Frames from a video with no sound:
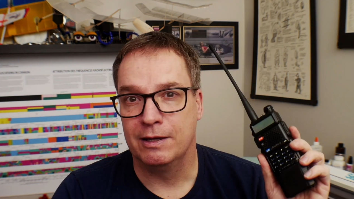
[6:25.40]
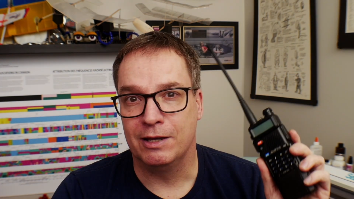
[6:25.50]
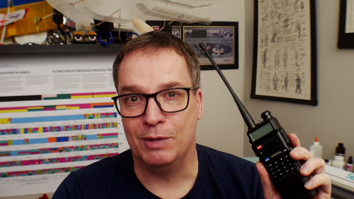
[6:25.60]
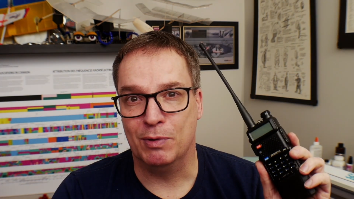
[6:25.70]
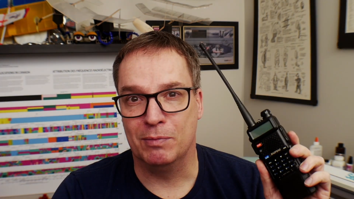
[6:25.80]

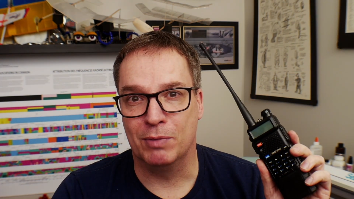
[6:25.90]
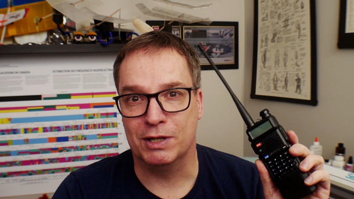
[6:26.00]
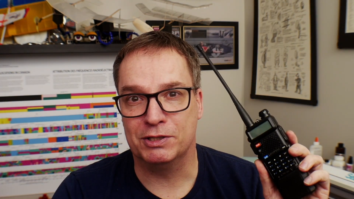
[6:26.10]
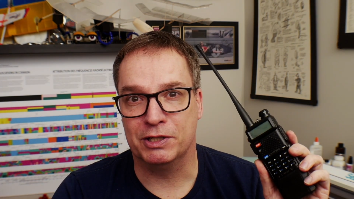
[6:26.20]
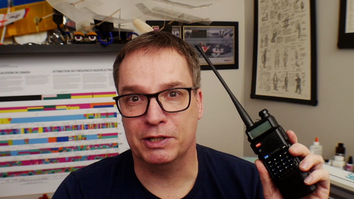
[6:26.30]
keep on
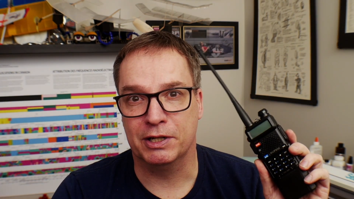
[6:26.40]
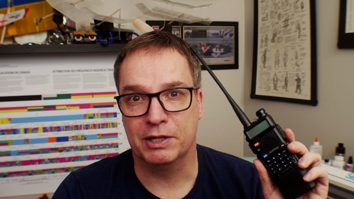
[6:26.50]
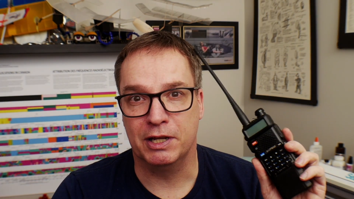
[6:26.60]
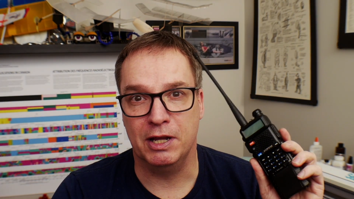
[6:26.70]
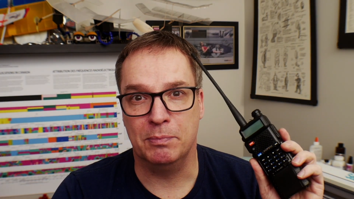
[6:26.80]
busting,
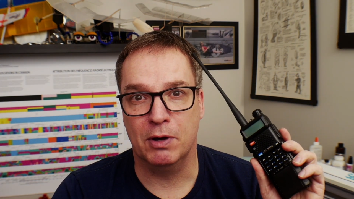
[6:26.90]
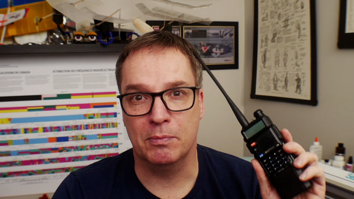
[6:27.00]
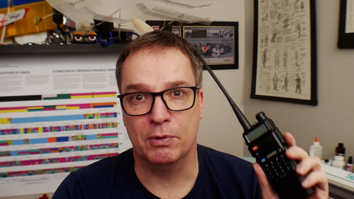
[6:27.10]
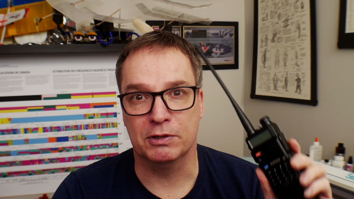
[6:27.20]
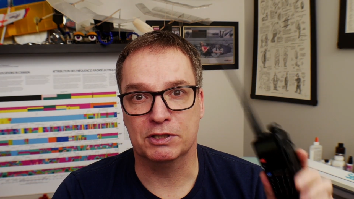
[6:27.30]
keep on
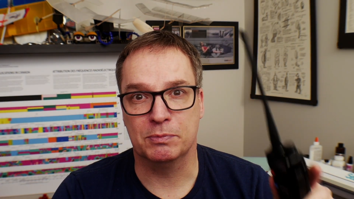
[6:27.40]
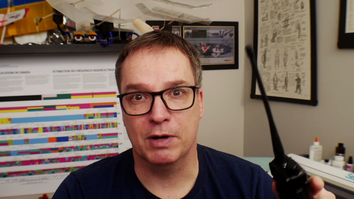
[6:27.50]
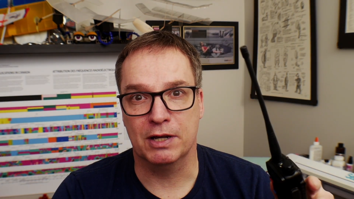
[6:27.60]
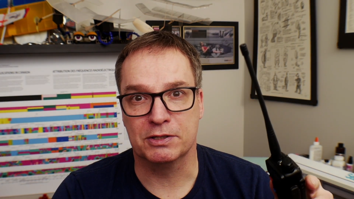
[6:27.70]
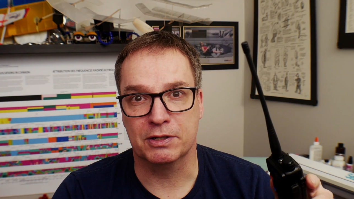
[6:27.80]
putting
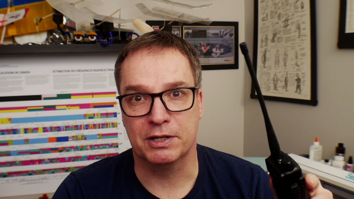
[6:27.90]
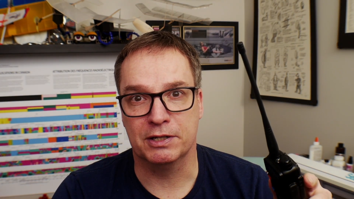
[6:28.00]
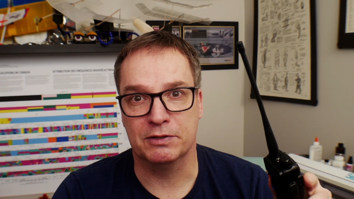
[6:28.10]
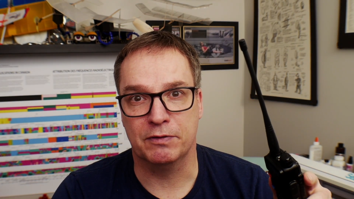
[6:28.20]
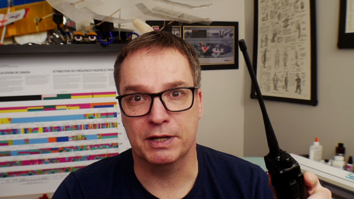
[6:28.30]
smiles on
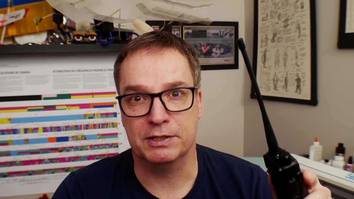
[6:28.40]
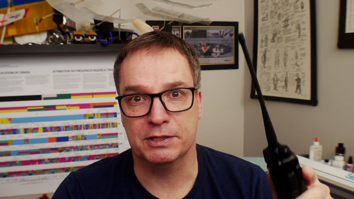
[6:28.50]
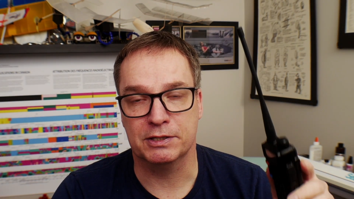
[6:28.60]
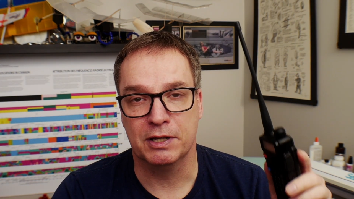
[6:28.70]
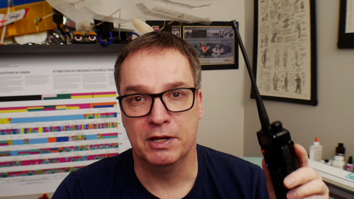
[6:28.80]
kids'
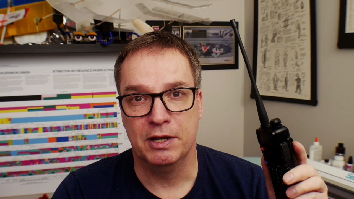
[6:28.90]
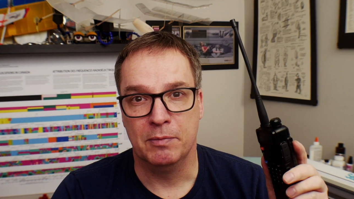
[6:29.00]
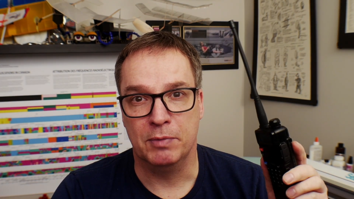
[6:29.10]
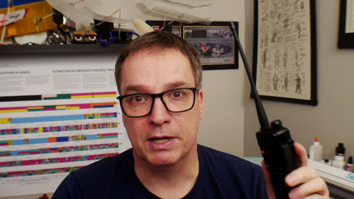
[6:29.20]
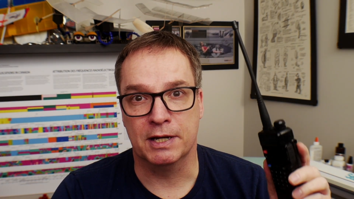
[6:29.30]
faces
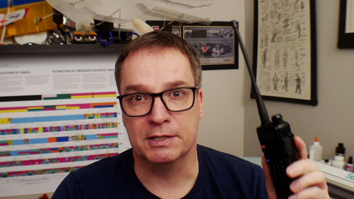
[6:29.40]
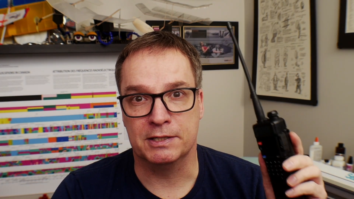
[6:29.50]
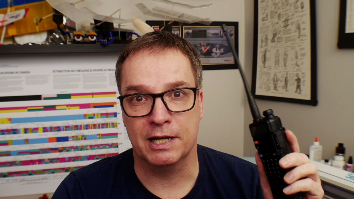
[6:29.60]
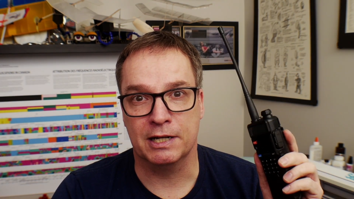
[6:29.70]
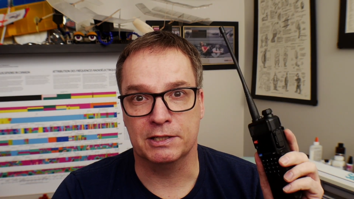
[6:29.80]
because
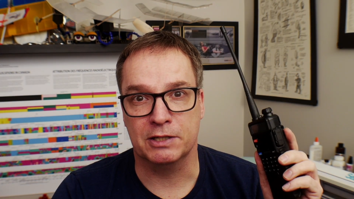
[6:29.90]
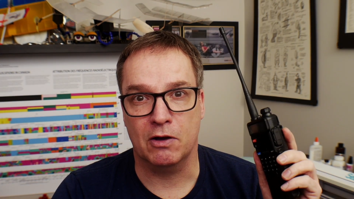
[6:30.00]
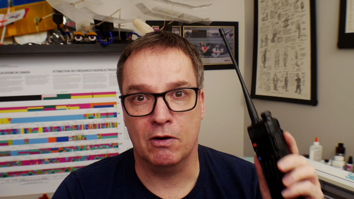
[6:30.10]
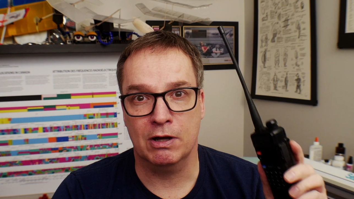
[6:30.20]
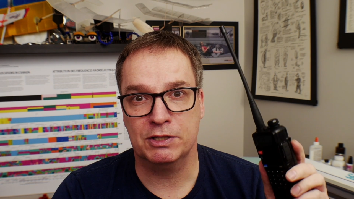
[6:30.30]
that is
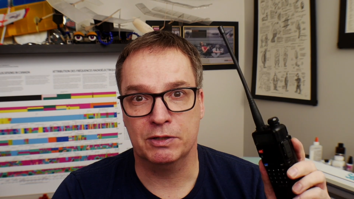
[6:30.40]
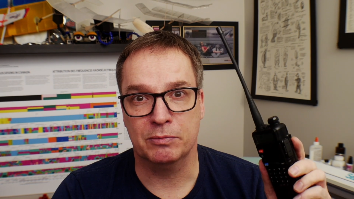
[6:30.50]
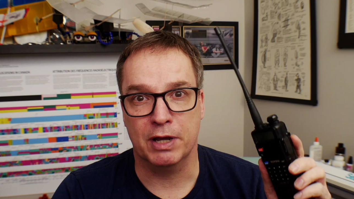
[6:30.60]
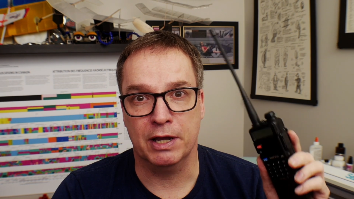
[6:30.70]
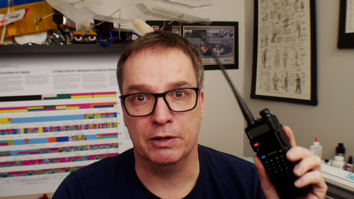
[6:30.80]
awesome
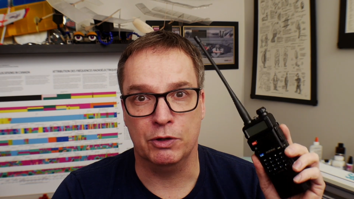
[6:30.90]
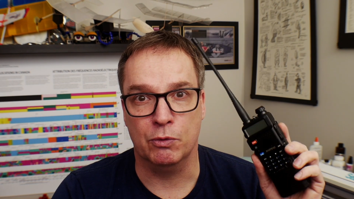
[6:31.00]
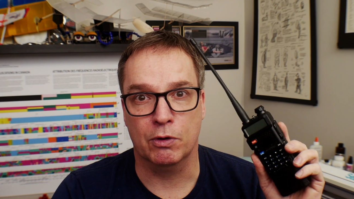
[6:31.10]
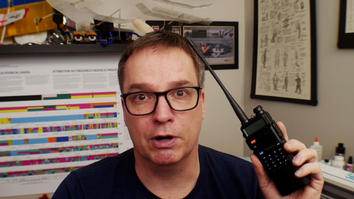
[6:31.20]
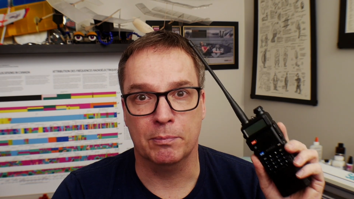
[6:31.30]
and you
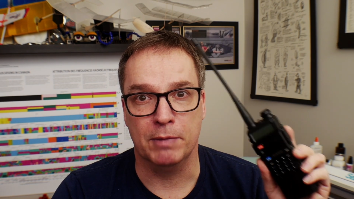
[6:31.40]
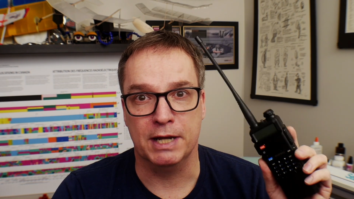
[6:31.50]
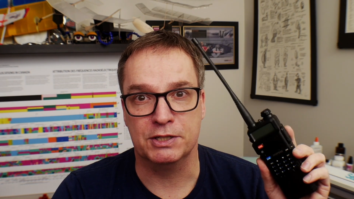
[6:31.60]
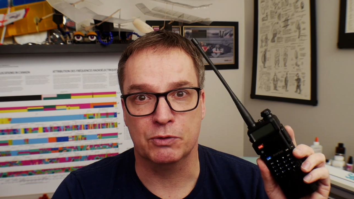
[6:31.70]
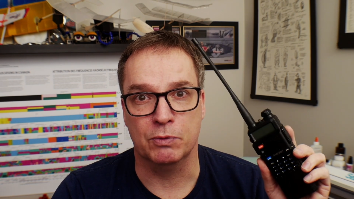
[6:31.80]
are
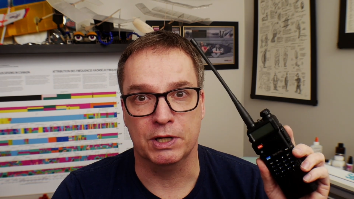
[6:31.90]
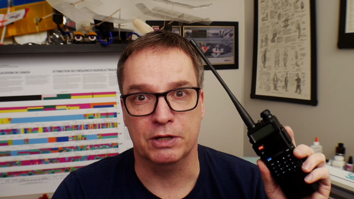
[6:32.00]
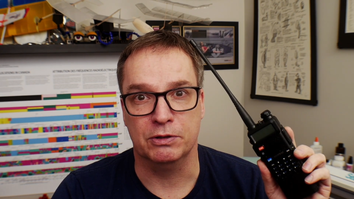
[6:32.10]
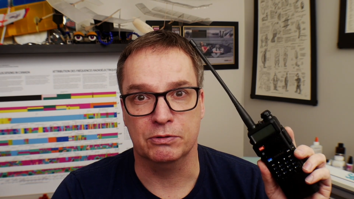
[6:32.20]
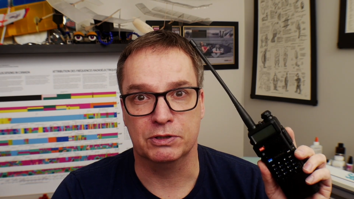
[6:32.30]
amazing when you
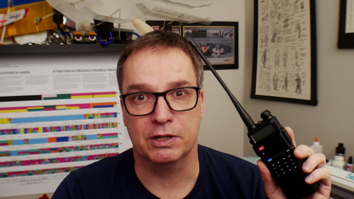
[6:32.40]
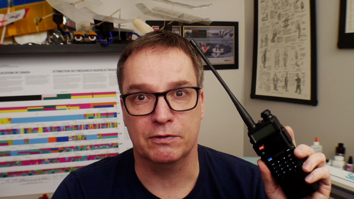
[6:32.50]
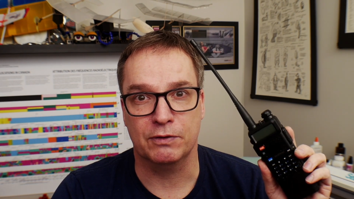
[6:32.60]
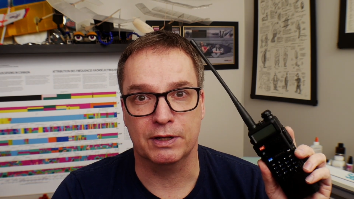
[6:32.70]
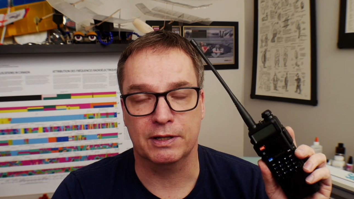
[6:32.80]
do
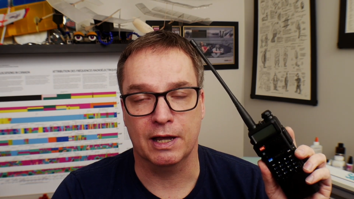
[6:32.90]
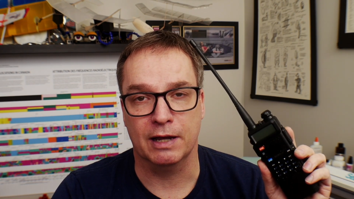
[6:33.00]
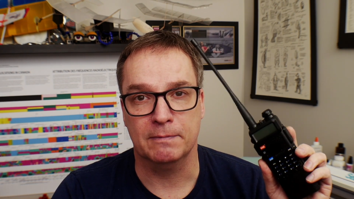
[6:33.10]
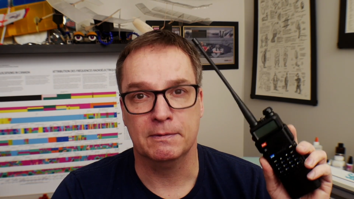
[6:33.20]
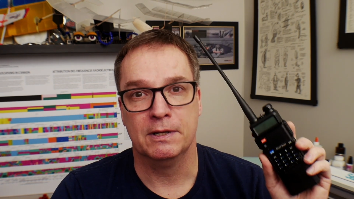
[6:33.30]
stuff like
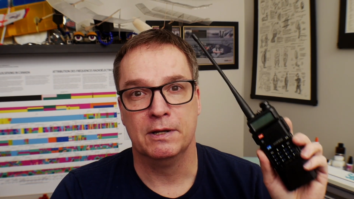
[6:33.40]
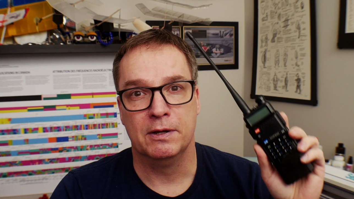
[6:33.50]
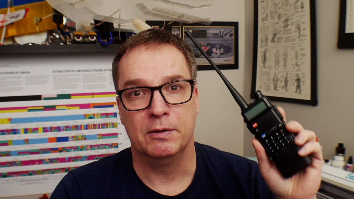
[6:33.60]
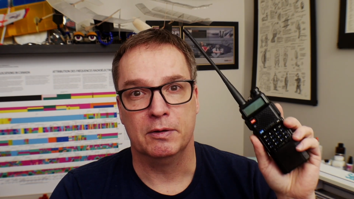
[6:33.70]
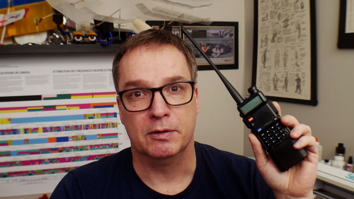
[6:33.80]
that.
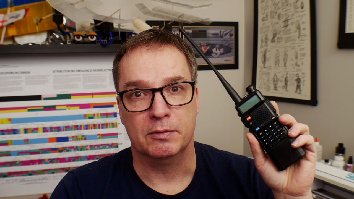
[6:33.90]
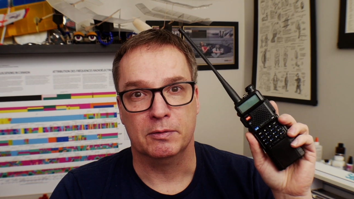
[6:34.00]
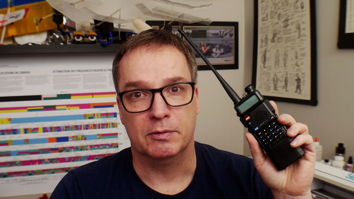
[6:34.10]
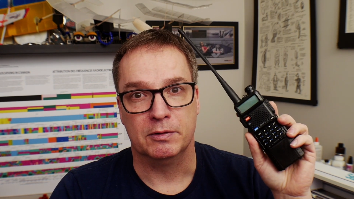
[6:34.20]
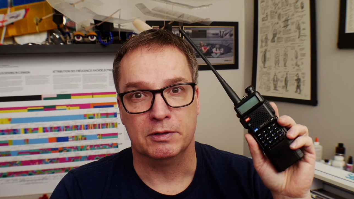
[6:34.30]

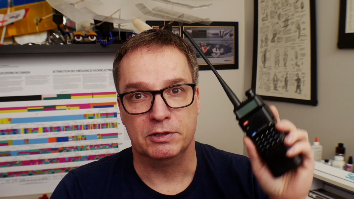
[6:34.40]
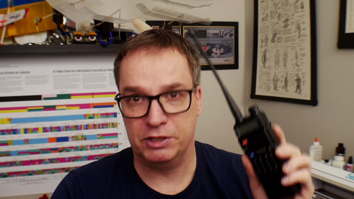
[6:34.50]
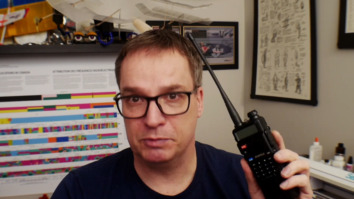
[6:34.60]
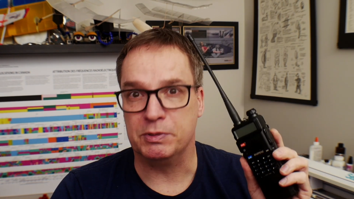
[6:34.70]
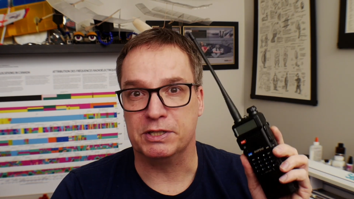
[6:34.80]

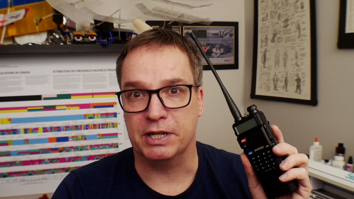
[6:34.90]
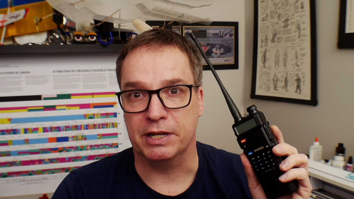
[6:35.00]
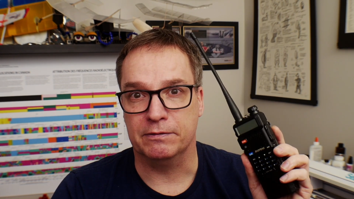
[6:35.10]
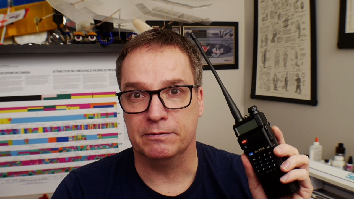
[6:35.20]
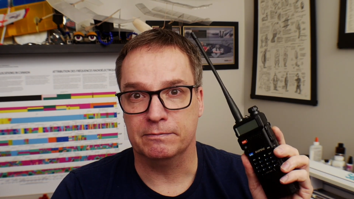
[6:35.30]
Just be
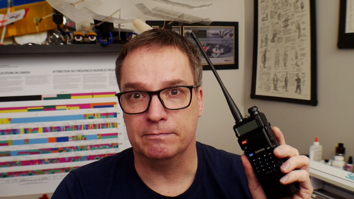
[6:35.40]
safe.